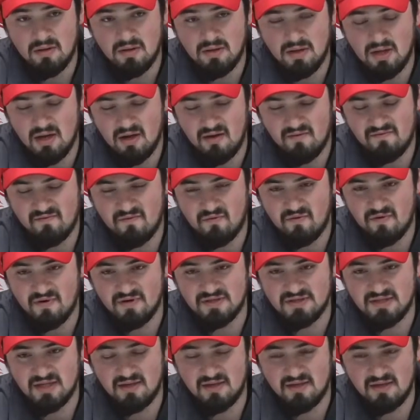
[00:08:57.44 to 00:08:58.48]
Yeah, of
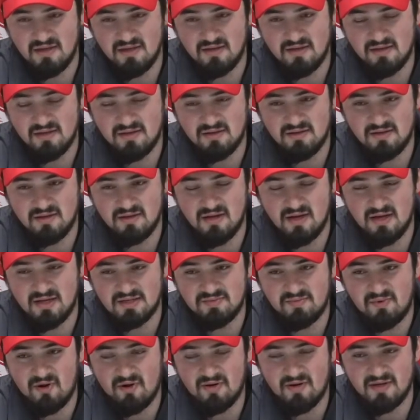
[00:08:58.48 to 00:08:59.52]
course. I think the nice
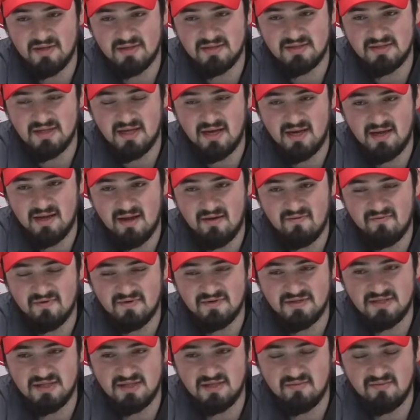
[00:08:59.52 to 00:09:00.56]
part is that every
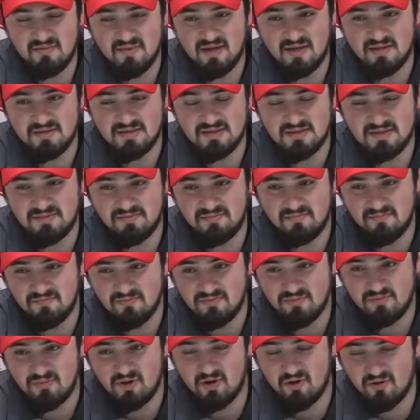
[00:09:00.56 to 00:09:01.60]
team that's
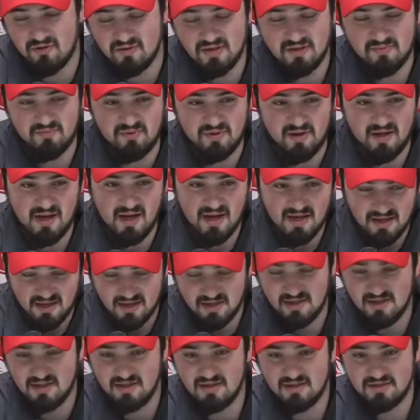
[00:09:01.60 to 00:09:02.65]
currently playing
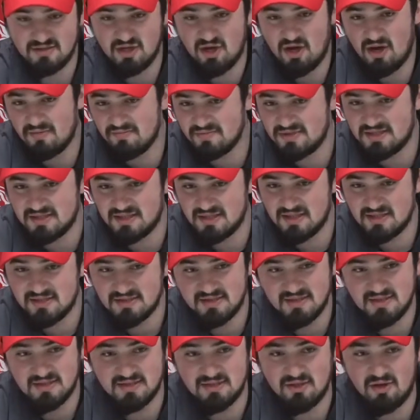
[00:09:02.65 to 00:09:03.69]
and in the top
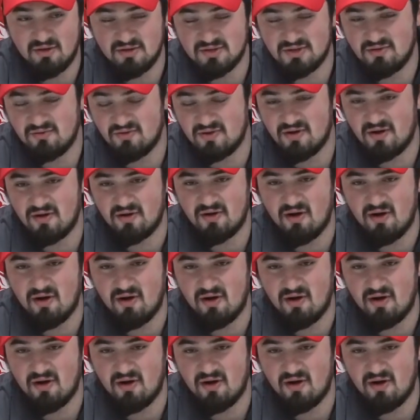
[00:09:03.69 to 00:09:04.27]
six is also in our